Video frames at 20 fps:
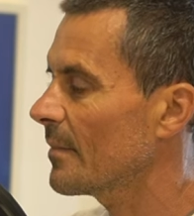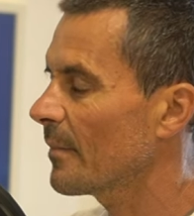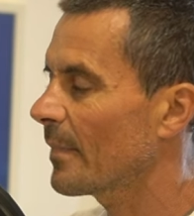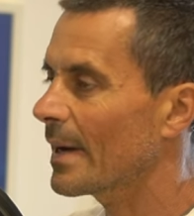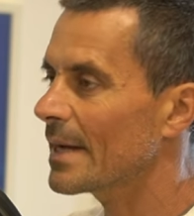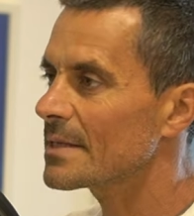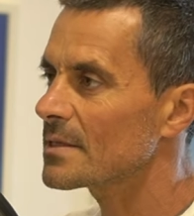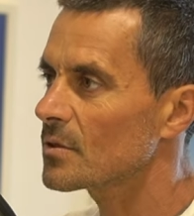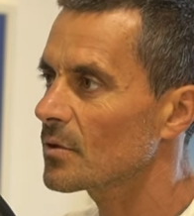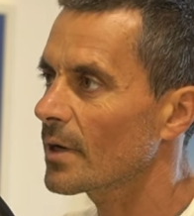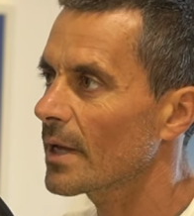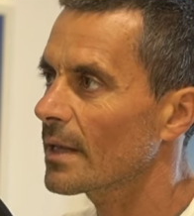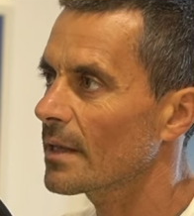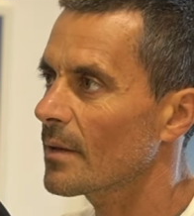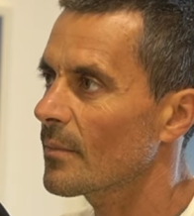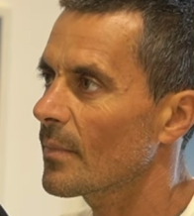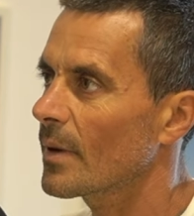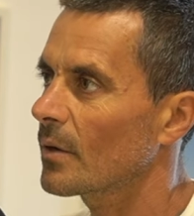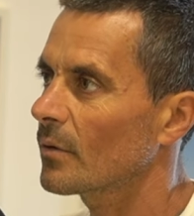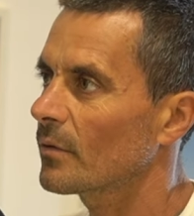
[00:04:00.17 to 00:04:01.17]
passionate
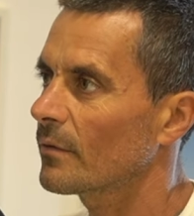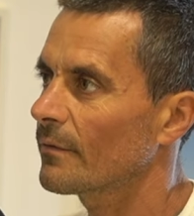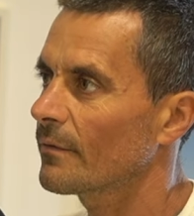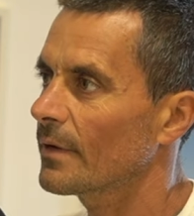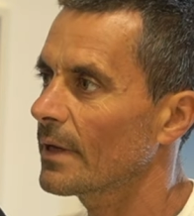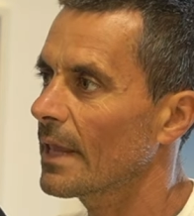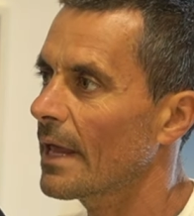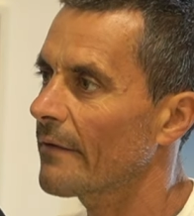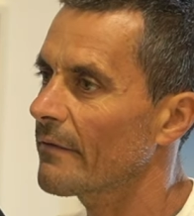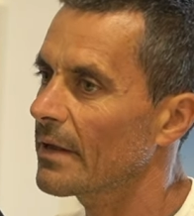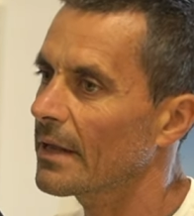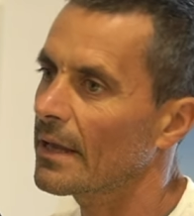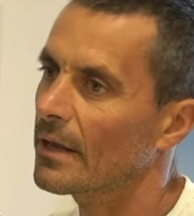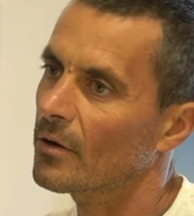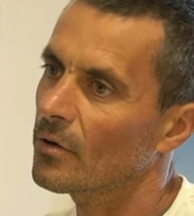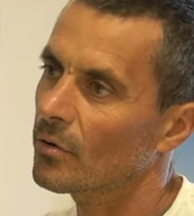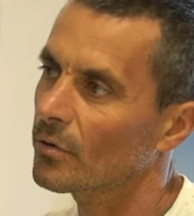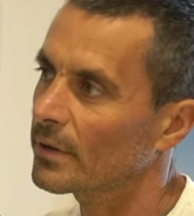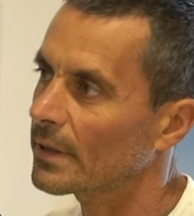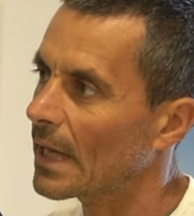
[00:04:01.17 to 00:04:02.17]
about freediving he
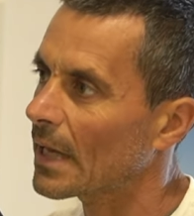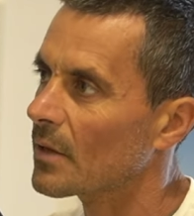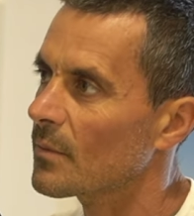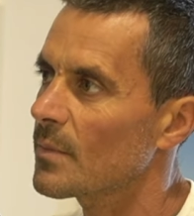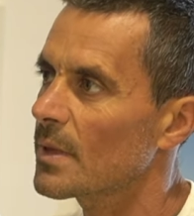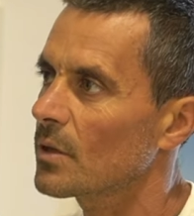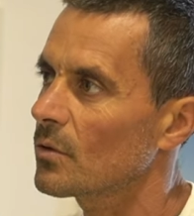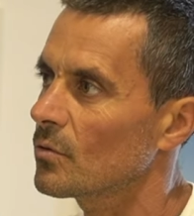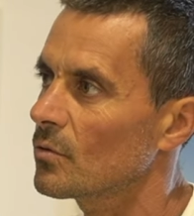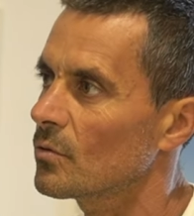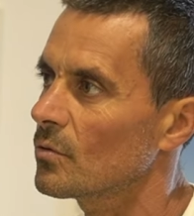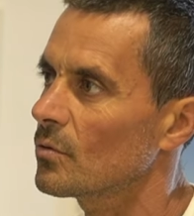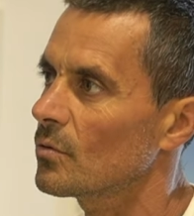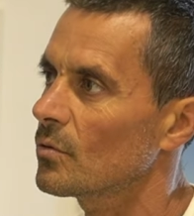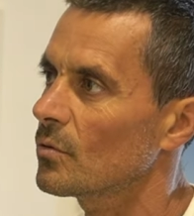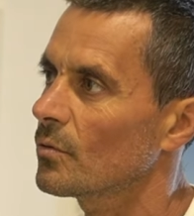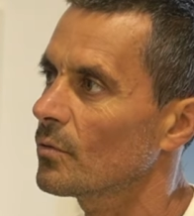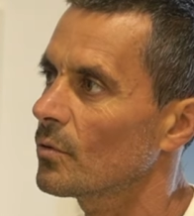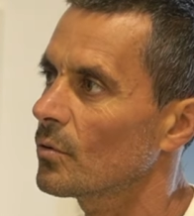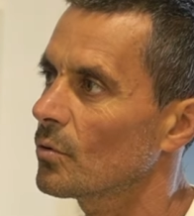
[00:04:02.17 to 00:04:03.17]
contact me
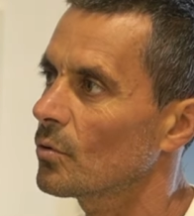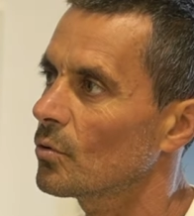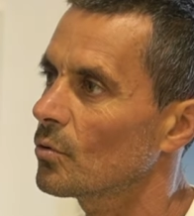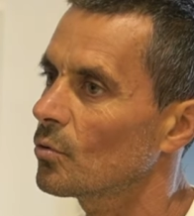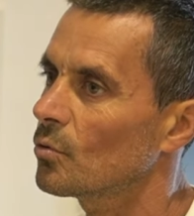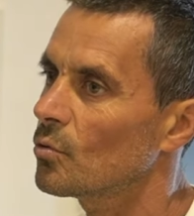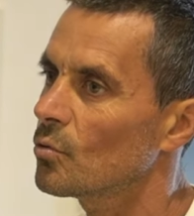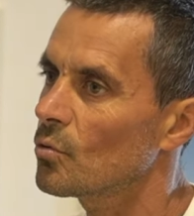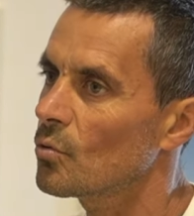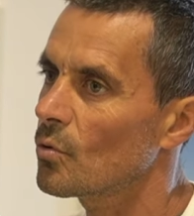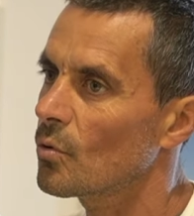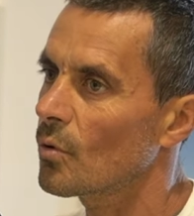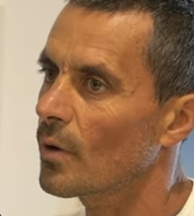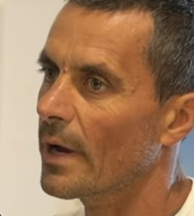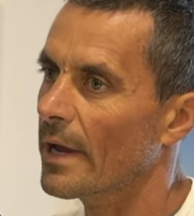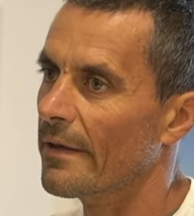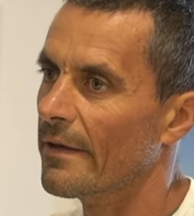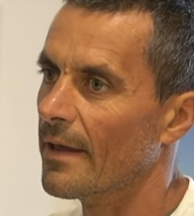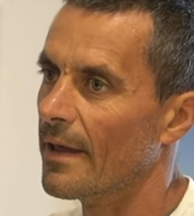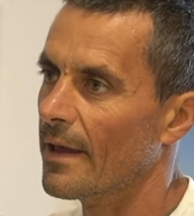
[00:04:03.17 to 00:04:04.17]
to to do
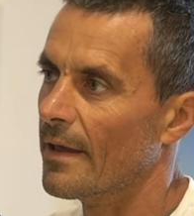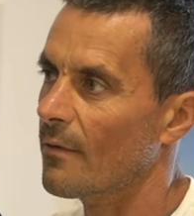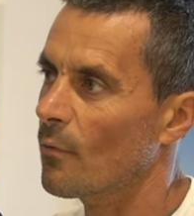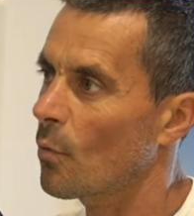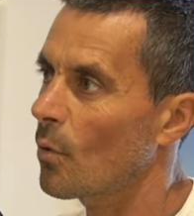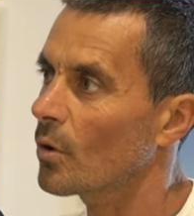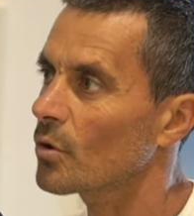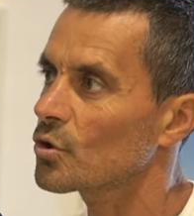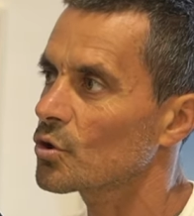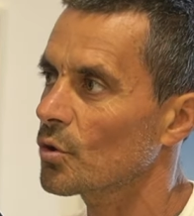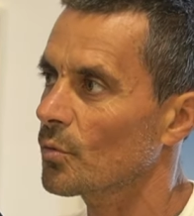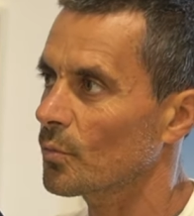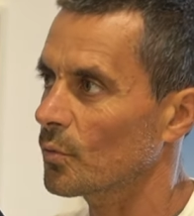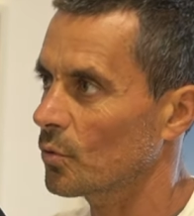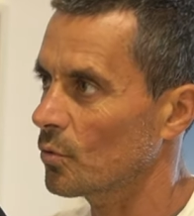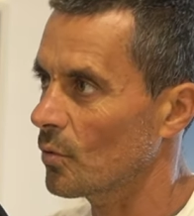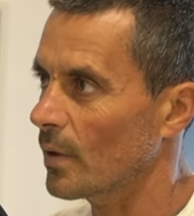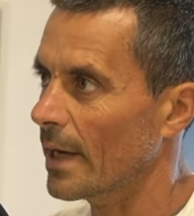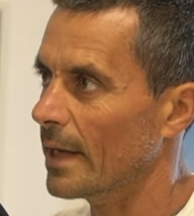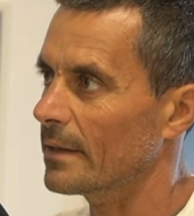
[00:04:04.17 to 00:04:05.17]
a workshop
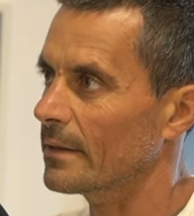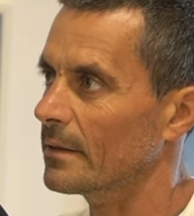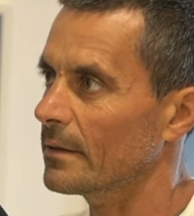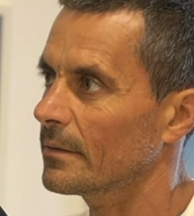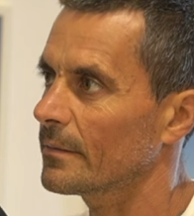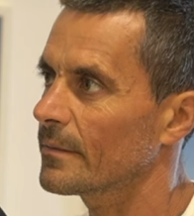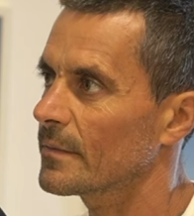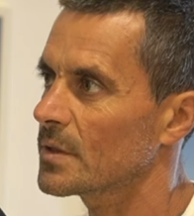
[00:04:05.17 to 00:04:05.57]
together.